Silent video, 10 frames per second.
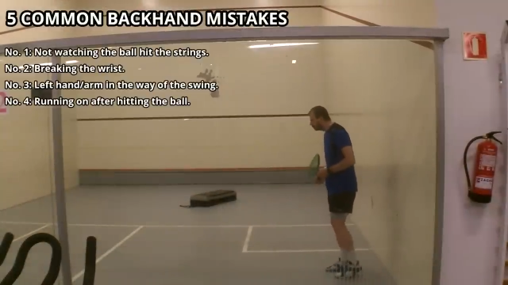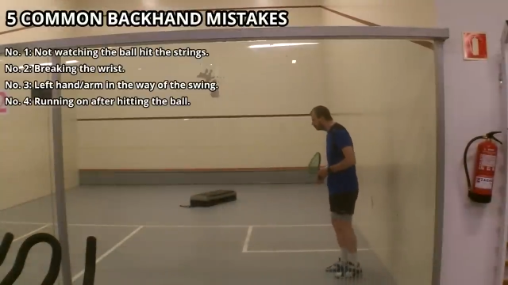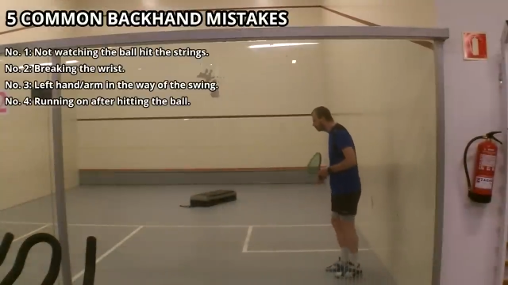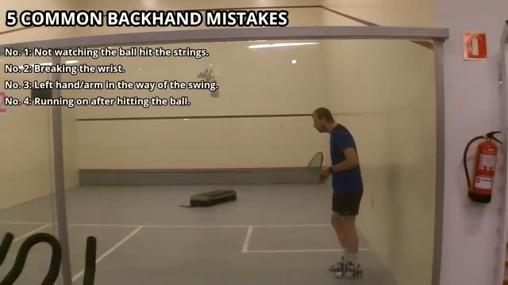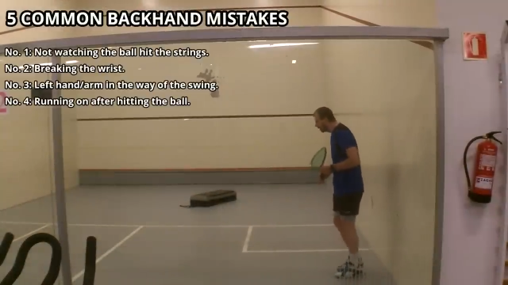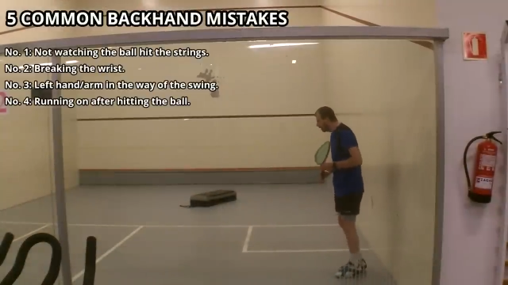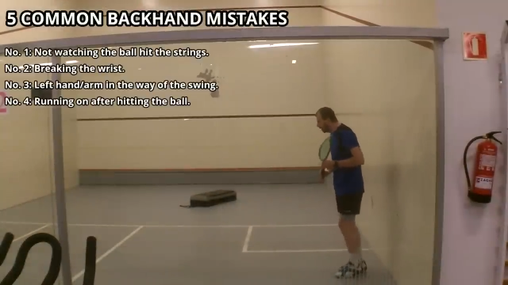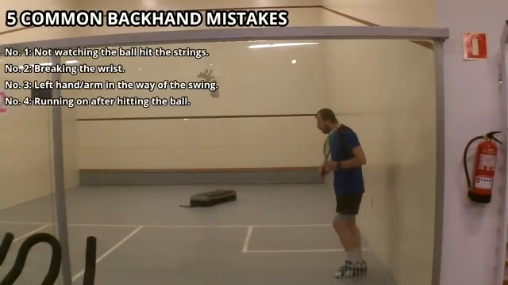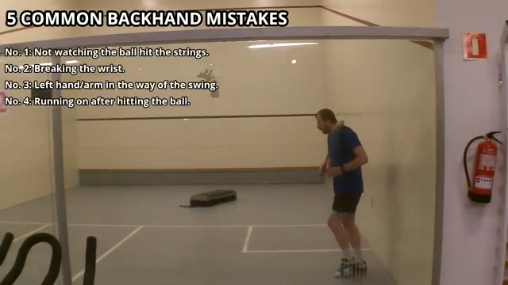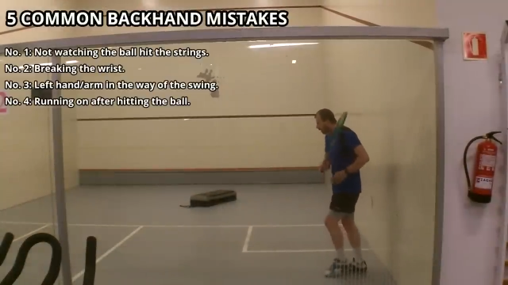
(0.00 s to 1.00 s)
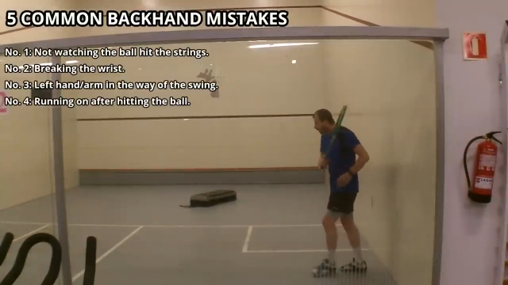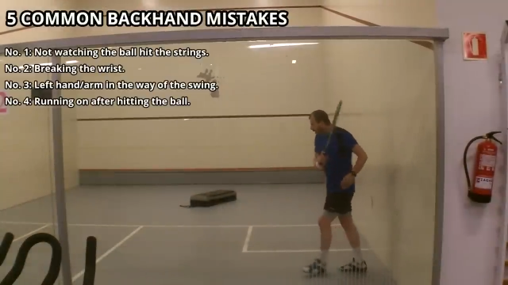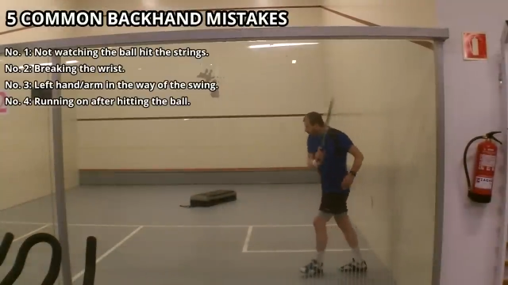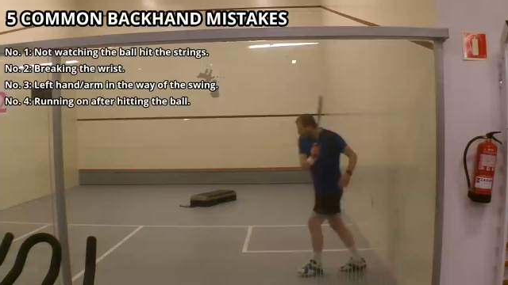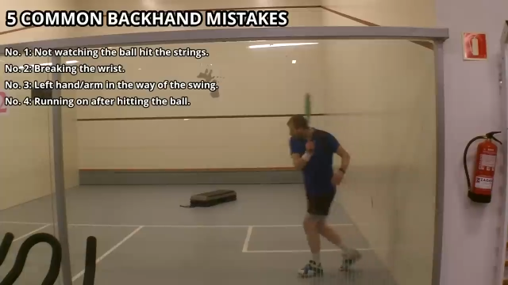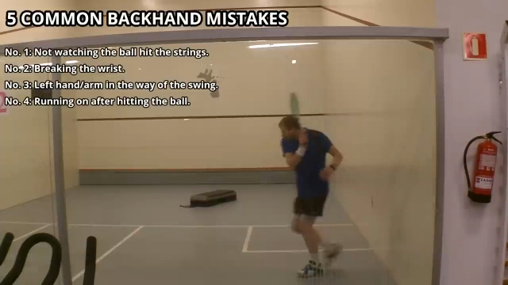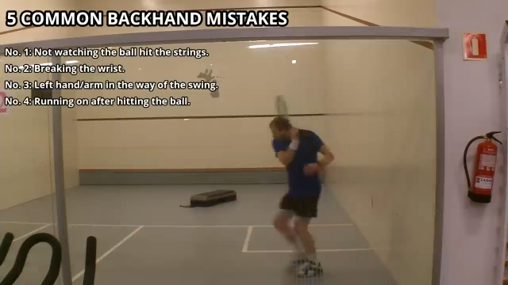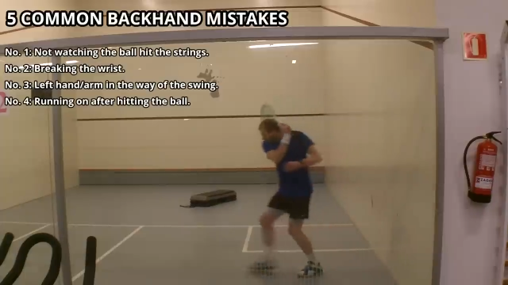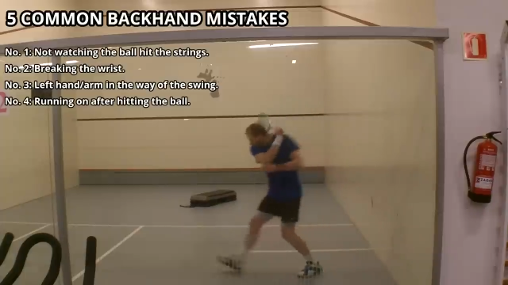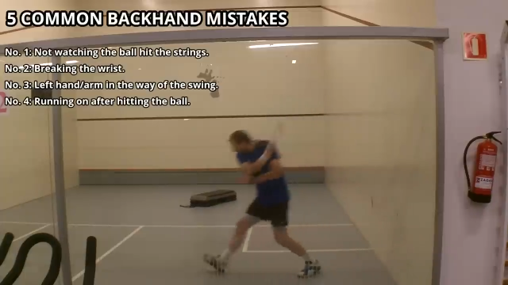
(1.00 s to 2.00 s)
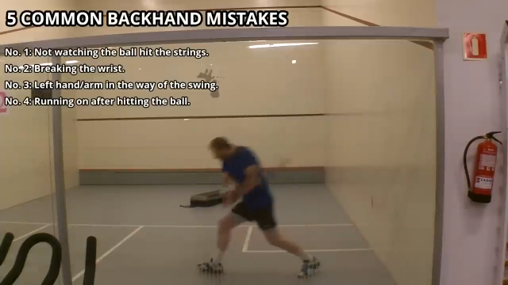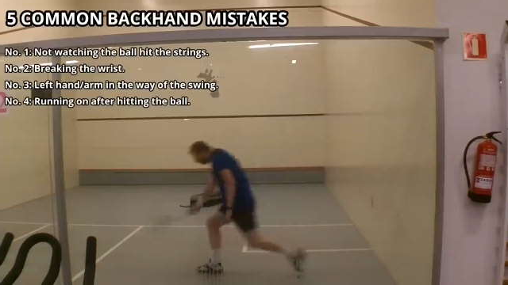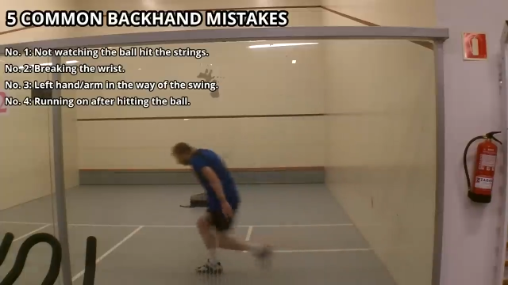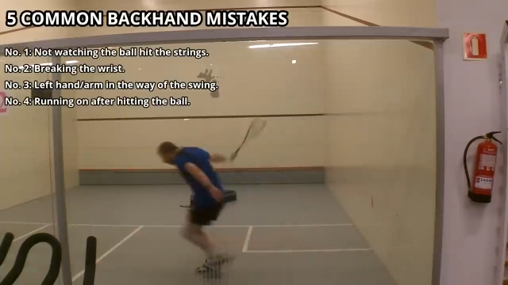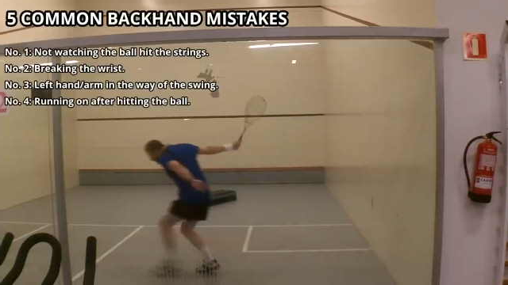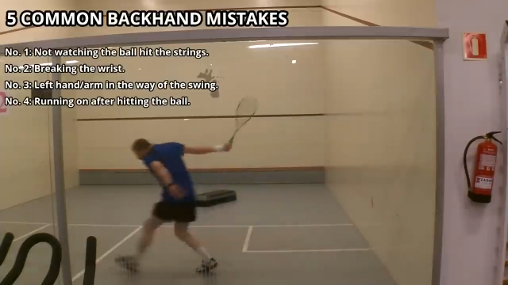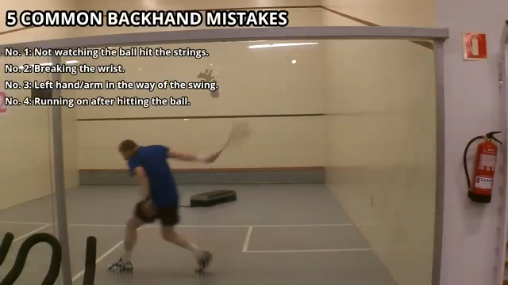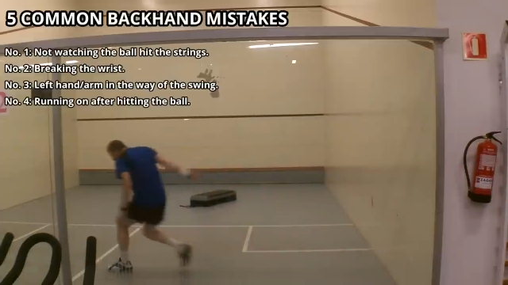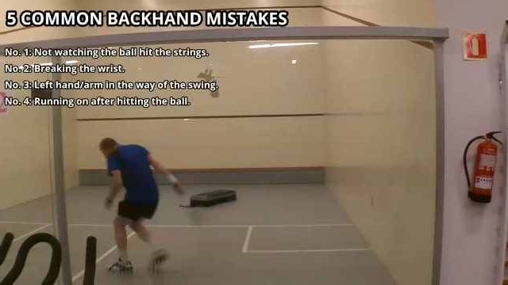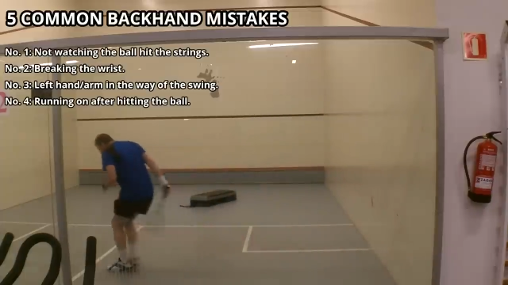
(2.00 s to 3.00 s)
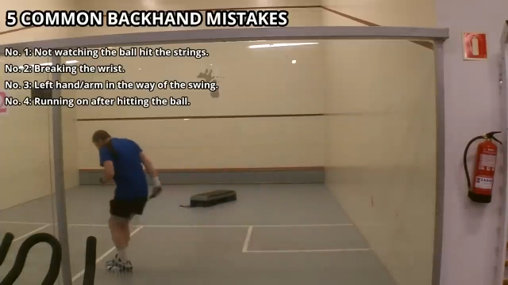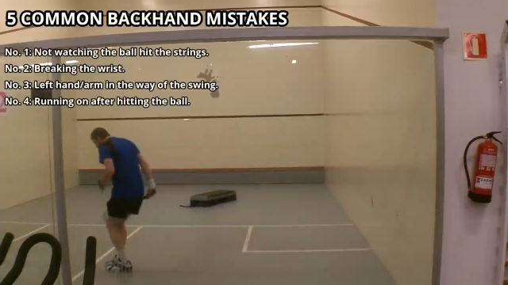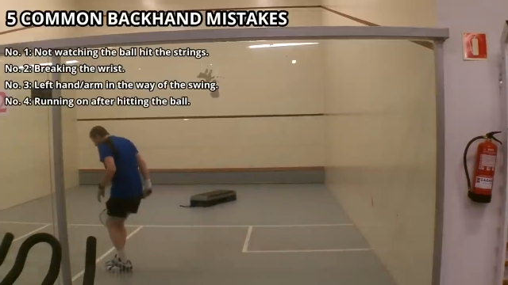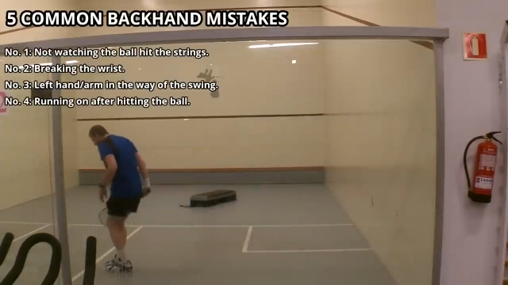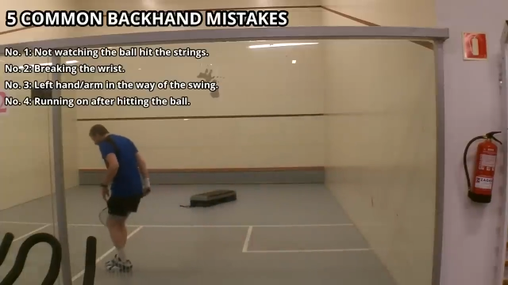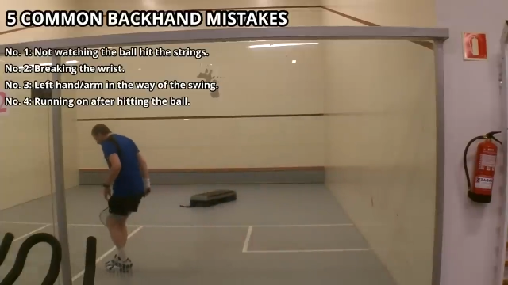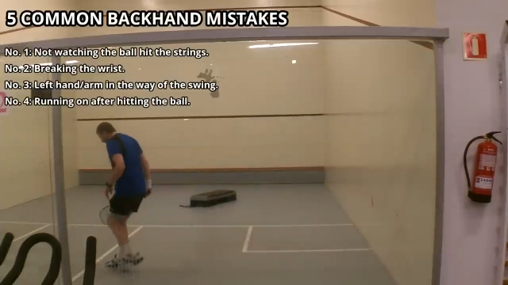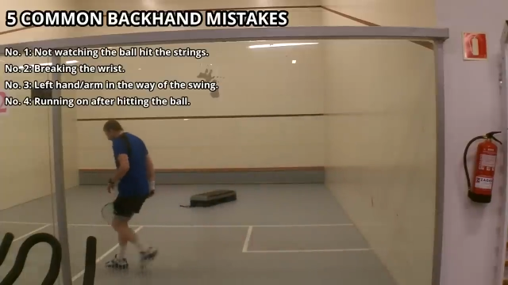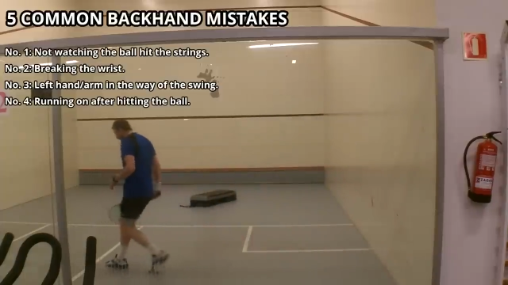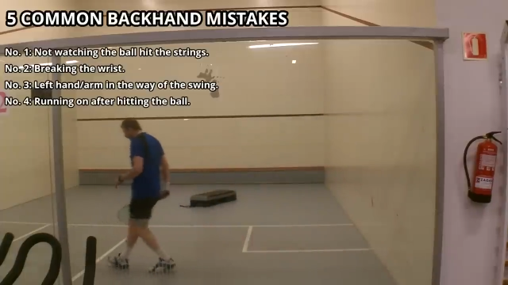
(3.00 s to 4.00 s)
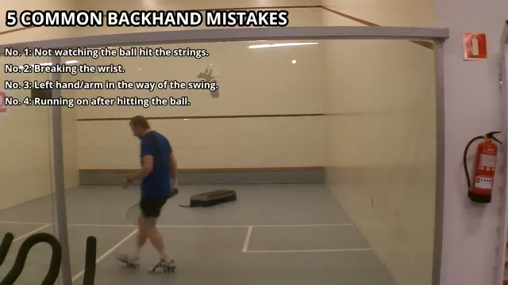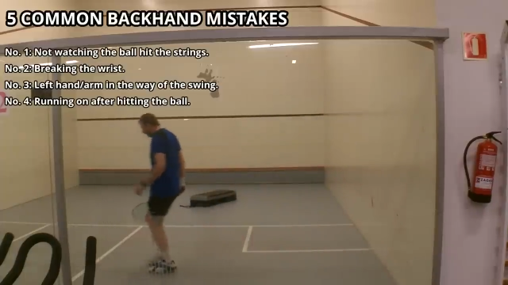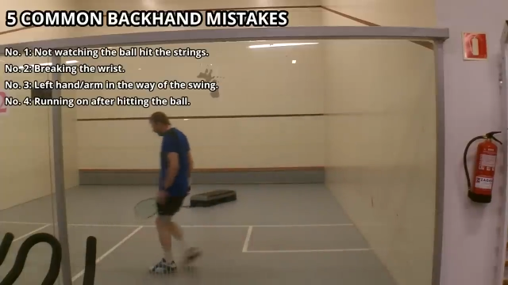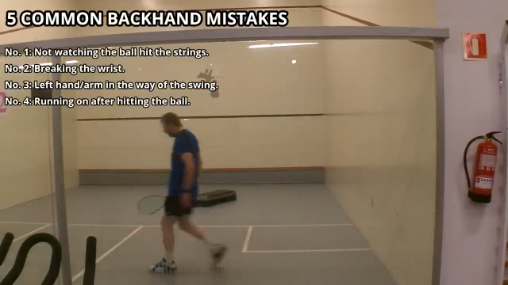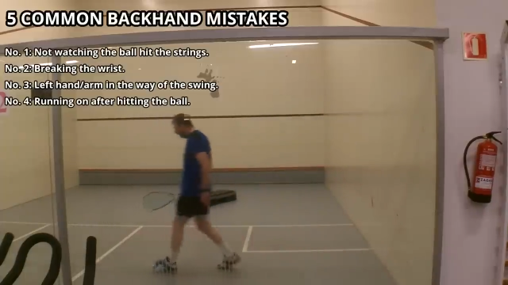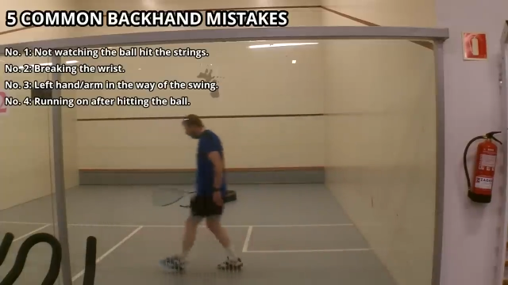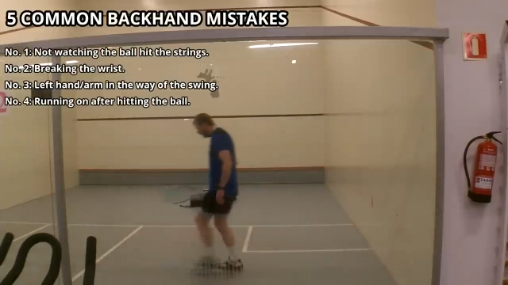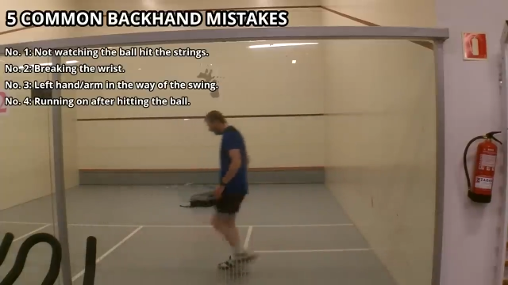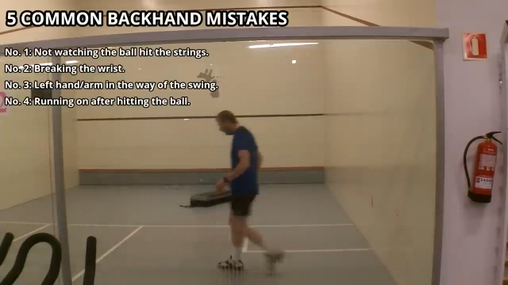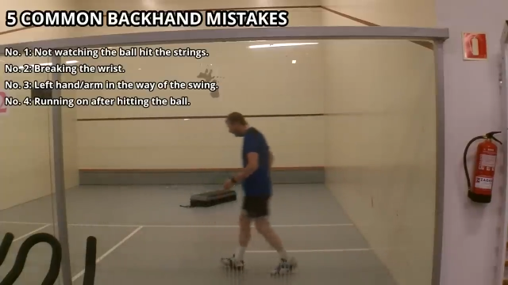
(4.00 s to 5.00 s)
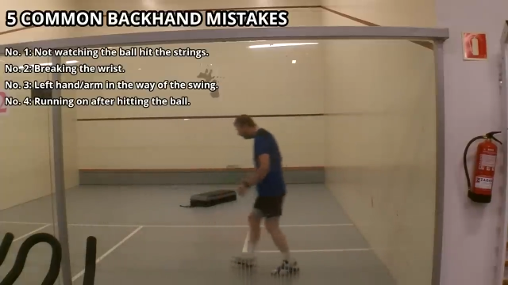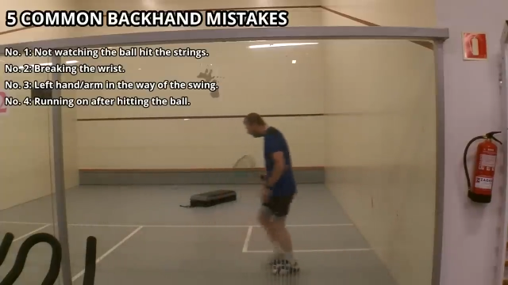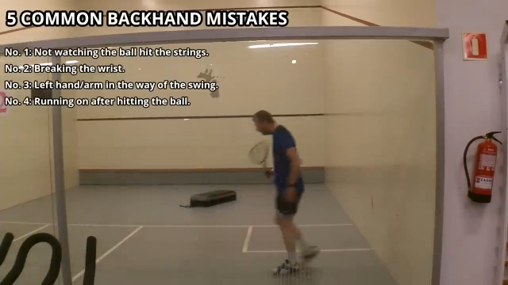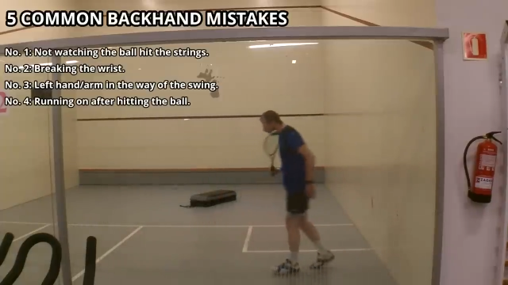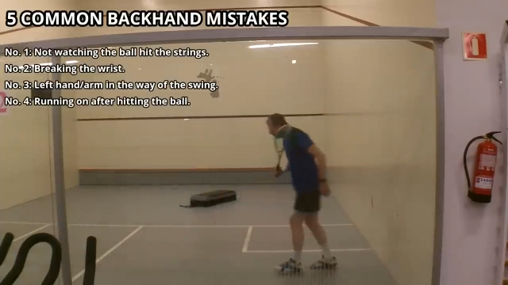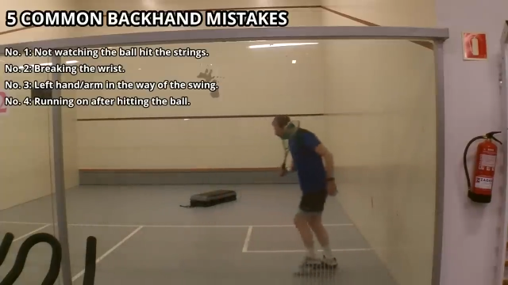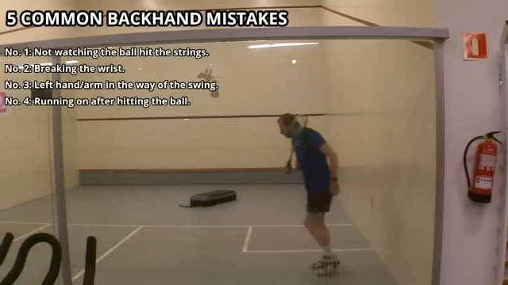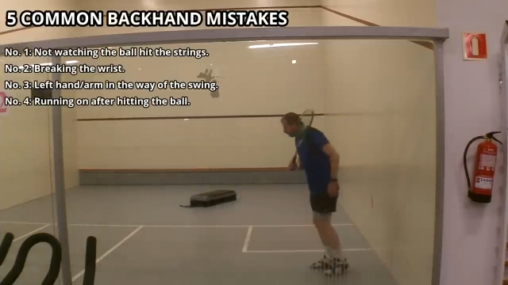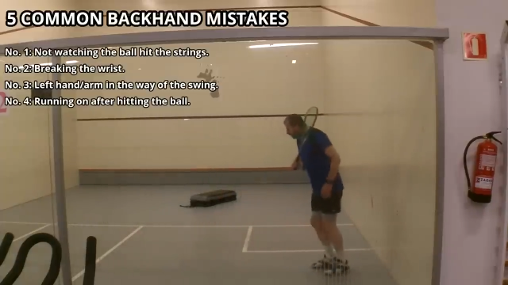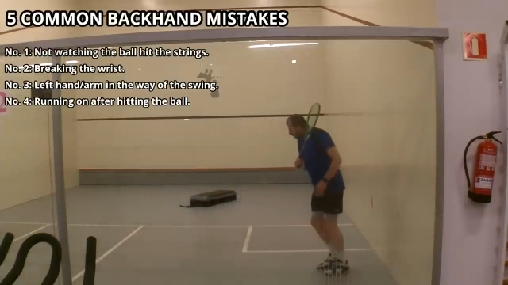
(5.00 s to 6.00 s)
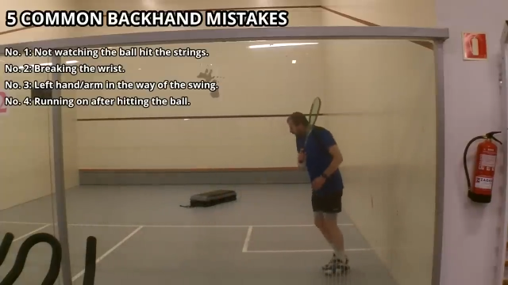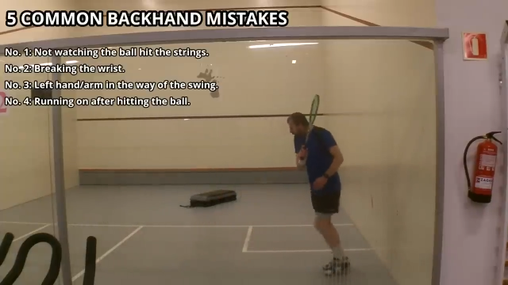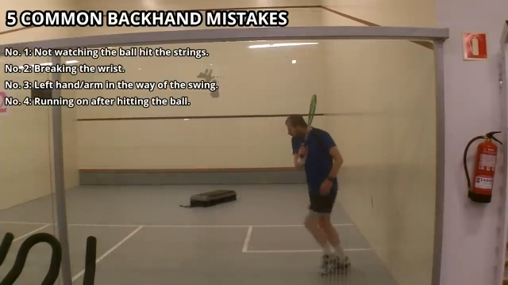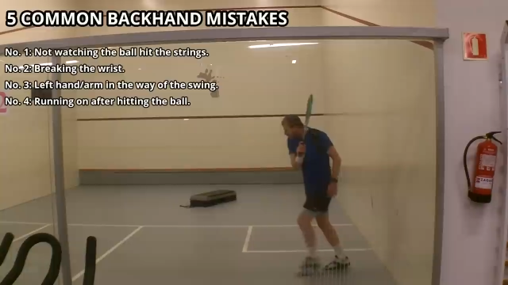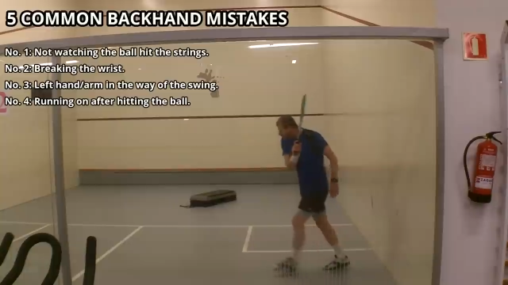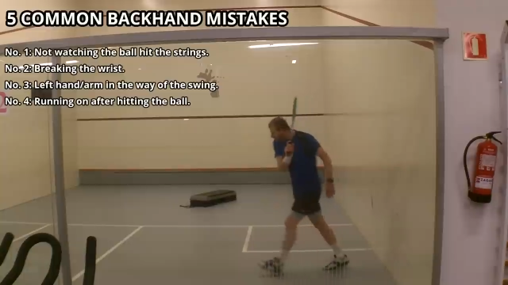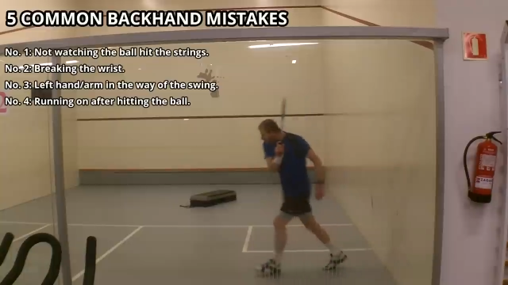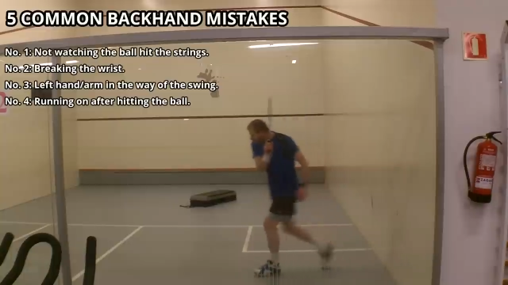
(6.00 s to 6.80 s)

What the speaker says: (no speaker visible)